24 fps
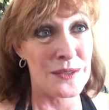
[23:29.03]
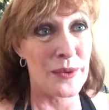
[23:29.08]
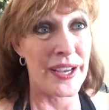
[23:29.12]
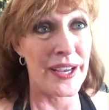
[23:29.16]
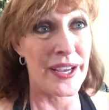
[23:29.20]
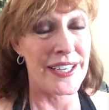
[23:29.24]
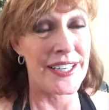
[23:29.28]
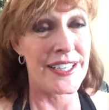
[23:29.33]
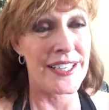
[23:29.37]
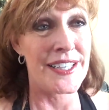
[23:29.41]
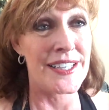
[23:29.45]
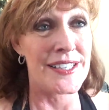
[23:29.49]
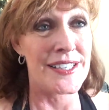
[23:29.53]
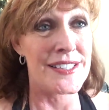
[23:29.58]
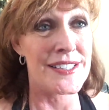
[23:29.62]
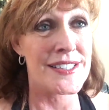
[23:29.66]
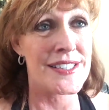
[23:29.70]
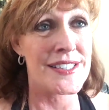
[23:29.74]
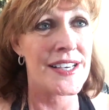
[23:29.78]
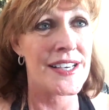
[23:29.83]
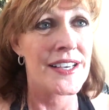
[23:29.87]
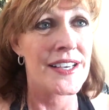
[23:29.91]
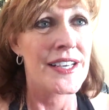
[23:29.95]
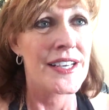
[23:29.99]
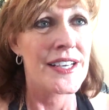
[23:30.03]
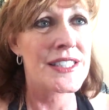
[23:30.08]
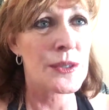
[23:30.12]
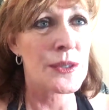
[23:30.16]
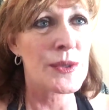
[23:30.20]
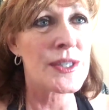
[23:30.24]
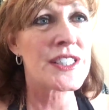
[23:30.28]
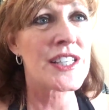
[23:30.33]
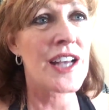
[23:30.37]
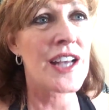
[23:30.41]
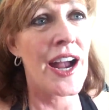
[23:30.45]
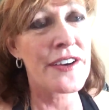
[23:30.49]
That's the way it is.
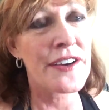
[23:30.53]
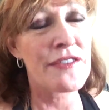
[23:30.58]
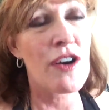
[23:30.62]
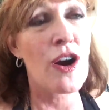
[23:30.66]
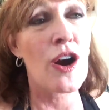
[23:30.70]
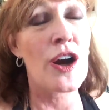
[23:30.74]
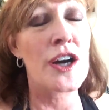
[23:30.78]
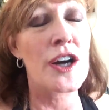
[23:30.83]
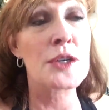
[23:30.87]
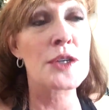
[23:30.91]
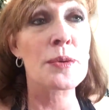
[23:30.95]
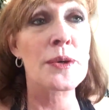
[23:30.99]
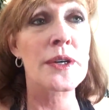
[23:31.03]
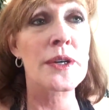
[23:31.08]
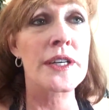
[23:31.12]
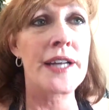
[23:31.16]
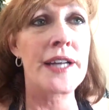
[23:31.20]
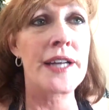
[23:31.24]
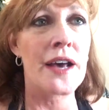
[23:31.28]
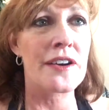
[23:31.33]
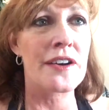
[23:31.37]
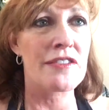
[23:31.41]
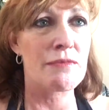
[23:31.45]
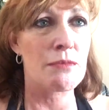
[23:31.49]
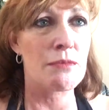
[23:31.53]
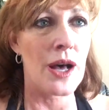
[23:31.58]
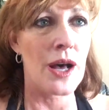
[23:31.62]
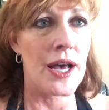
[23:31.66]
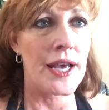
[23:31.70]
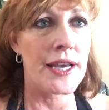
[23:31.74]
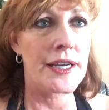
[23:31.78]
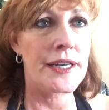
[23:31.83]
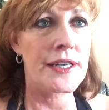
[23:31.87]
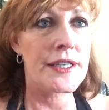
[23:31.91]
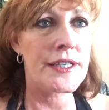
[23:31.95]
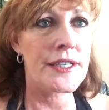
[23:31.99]
So it's kind of hard to put it out of
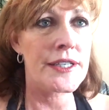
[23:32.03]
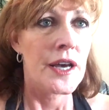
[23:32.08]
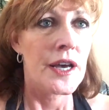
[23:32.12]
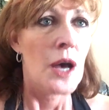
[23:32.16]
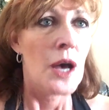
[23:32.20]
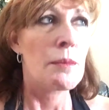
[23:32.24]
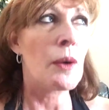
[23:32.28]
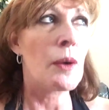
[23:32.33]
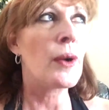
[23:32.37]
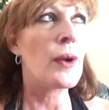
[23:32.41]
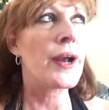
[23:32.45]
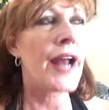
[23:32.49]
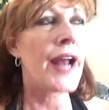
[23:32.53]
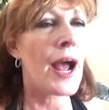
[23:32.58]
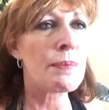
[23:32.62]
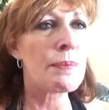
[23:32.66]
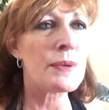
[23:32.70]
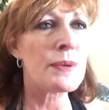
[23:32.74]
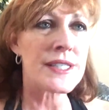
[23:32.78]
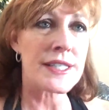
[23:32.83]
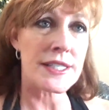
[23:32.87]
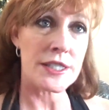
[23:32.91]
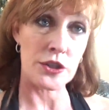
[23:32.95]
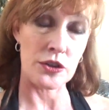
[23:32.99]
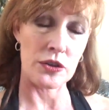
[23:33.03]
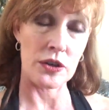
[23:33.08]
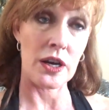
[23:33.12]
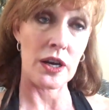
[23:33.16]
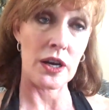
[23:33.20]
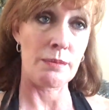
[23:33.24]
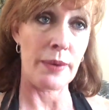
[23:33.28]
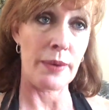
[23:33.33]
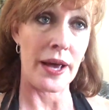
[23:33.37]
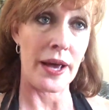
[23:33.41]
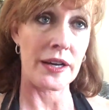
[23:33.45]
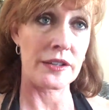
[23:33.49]
mind. But what happens is you
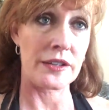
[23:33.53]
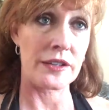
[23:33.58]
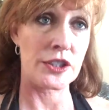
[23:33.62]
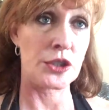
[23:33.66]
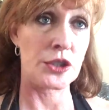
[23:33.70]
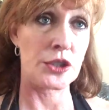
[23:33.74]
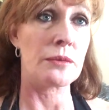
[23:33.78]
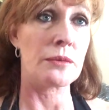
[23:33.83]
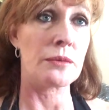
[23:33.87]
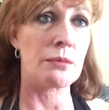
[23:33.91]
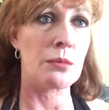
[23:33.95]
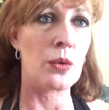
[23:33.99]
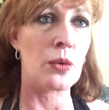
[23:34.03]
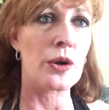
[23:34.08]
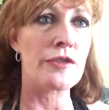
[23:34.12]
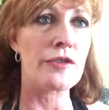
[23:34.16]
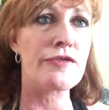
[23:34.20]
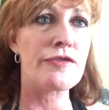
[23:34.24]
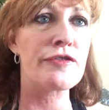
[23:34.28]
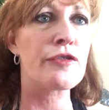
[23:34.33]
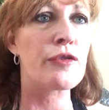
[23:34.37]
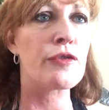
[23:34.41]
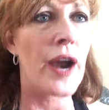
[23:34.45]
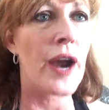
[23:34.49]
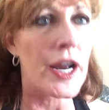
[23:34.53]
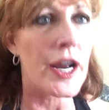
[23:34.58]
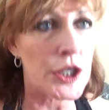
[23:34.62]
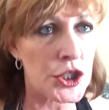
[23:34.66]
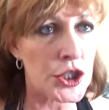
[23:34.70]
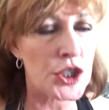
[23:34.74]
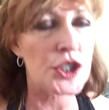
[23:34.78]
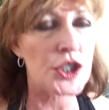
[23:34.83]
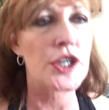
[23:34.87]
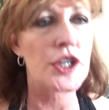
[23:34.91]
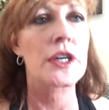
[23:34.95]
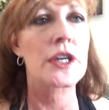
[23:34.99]
come back to it more
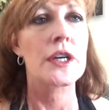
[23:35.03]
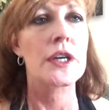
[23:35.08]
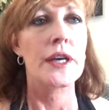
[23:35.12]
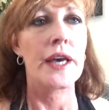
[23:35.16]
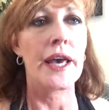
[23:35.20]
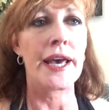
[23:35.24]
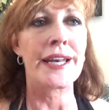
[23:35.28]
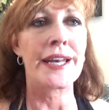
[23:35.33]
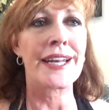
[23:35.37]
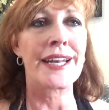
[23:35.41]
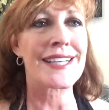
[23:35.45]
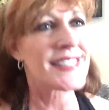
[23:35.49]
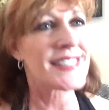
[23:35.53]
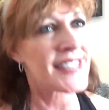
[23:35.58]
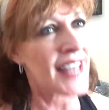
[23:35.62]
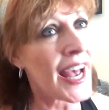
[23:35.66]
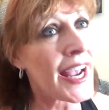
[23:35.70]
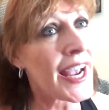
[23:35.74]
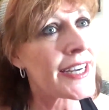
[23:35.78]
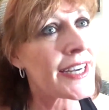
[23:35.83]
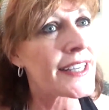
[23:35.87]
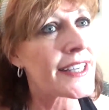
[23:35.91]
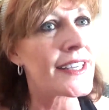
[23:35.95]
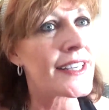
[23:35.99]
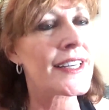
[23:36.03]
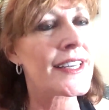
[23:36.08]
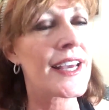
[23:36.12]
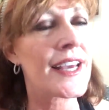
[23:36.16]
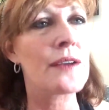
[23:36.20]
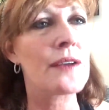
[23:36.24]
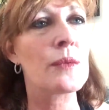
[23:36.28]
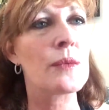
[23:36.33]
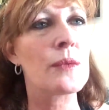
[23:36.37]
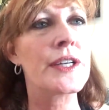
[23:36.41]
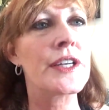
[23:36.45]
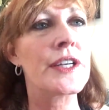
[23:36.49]
fresh and
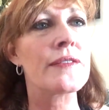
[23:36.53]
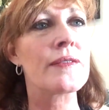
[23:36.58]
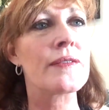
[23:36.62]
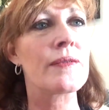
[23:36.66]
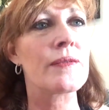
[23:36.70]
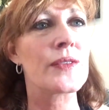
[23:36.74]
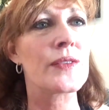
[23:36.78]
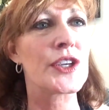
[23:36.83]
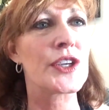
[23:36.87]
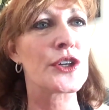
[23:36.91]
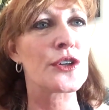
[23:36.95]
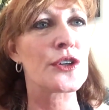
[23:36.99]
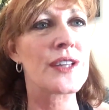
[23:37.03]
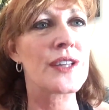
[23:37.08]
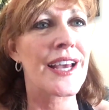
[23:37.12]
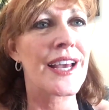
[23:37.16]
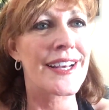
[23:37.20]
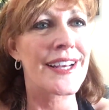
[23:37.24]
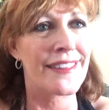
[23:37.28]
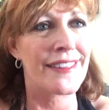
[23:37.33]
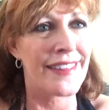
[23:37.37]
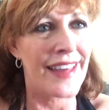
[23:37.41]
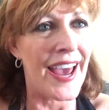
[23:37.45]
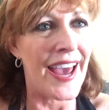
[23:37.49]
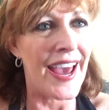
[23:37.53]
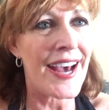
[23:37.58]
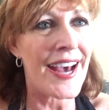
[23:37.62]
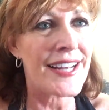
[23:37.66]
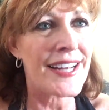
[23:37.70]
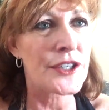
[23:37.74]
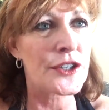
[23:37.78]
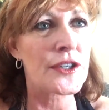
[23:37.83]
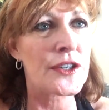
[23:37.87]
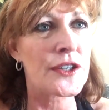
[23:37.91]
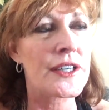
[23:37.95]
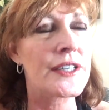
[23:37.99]
excited. And when you're like
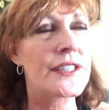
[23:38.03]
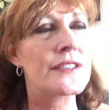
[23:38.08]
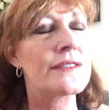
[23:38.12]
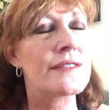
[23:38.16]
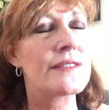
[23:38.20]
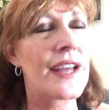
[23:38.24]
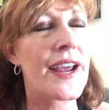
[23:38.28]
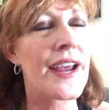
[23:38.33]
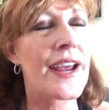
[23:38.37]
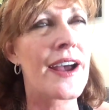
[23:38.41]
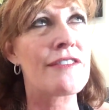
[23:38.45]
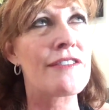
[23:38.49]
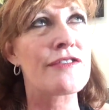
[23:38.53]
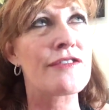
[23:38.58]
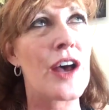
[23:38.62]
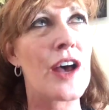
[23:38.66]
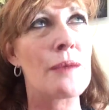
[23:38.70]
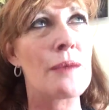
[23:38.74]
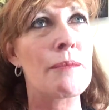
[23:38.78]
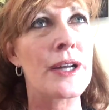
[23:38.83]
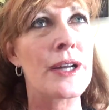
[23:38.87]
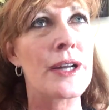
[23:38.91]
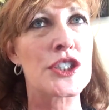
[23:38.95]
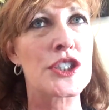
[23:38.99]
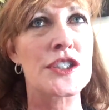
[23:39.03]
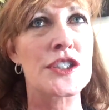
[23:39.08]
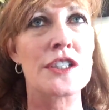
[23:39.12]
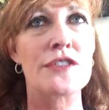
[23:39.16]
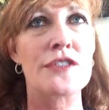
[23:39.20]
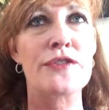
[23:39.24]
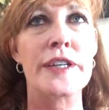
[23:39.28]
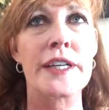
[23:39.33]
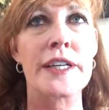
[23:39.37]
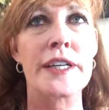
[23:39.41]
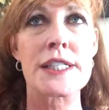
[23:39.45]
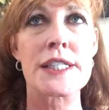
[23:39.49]
that, you're going to have a much
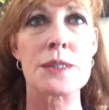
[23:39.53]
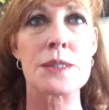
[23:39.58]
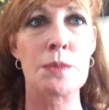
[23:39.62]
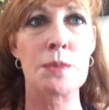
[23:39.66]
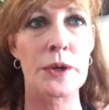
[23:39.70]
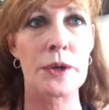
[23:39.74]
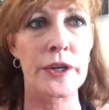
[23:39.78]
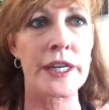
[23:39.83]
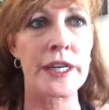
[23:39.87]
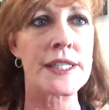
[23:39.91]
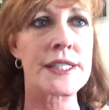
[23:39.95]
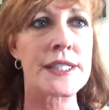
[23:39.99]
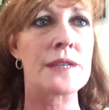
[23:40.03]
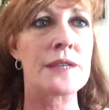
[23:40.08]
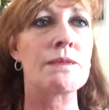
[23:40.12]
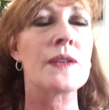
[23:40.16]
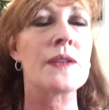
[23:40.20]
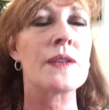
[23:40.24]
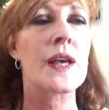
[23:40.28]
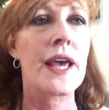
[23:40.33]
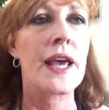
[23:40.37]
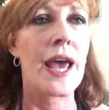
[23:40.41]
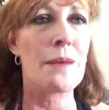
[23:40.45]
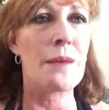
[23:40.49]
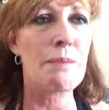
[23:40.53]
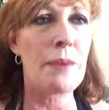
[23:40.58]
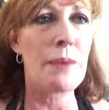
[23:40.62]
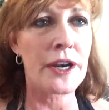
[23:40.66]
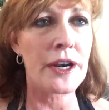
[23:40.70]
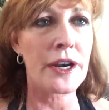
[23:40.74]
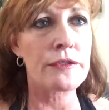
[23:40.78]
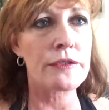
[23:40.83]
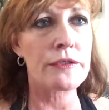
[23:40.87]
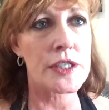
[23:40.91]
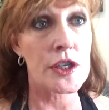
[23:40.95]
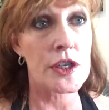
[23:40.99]
different experience and
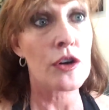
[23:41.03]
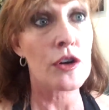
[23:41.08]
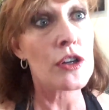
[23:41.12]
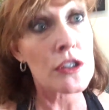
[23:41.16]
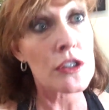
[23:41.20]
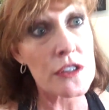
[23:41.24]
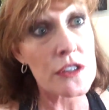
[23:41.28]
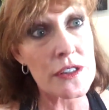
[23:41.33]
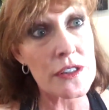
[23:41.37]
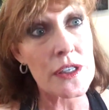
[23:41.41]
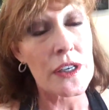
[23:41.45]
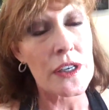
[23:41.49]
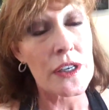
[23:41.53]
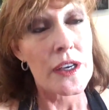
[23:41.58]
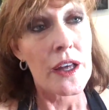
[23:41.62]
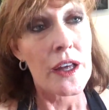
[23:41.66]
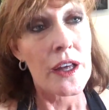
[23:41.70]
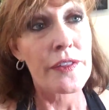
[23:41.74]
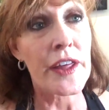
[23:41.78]
better results